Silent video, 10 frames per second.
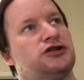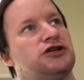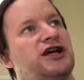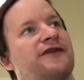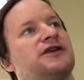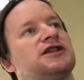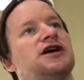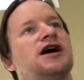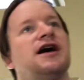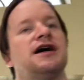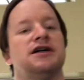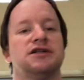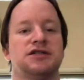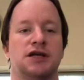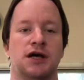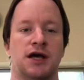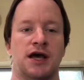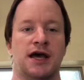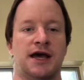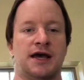think of it as
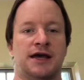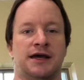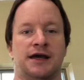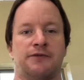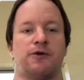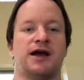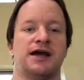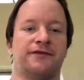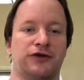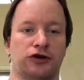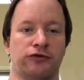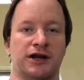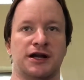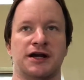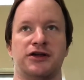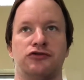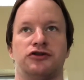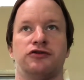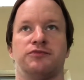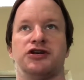a way, if you're creating a
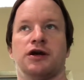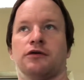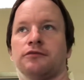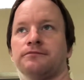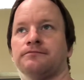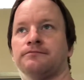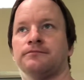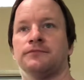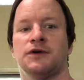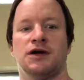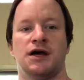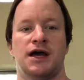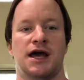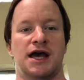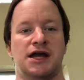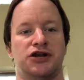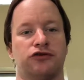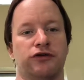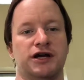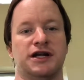YouTube channel, and you
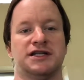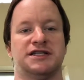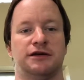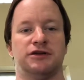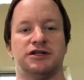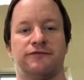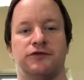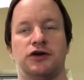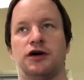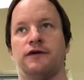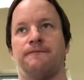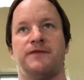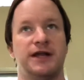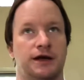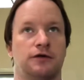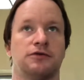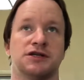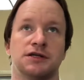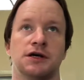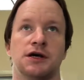create a series of
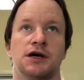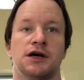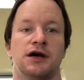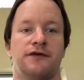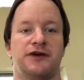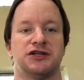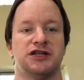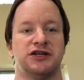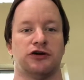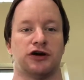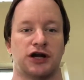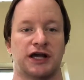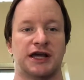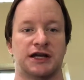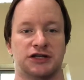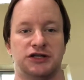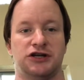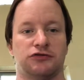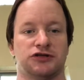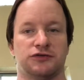videos, eventually you're going to get
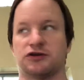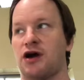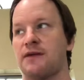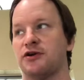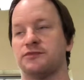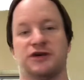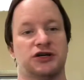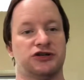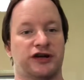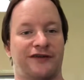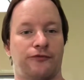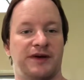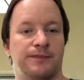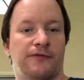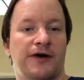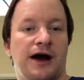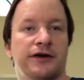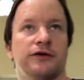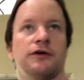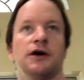subscribers because you're giving people
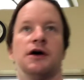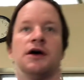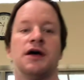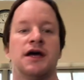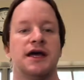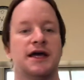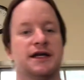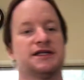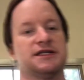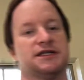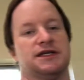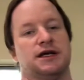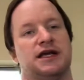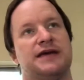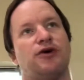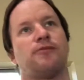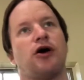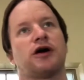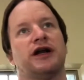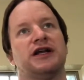value. Email
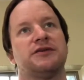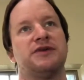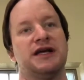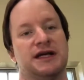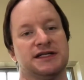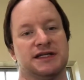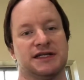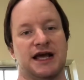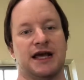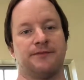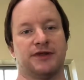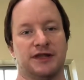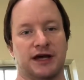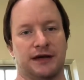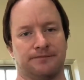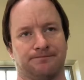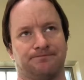marketing to me is the same thing.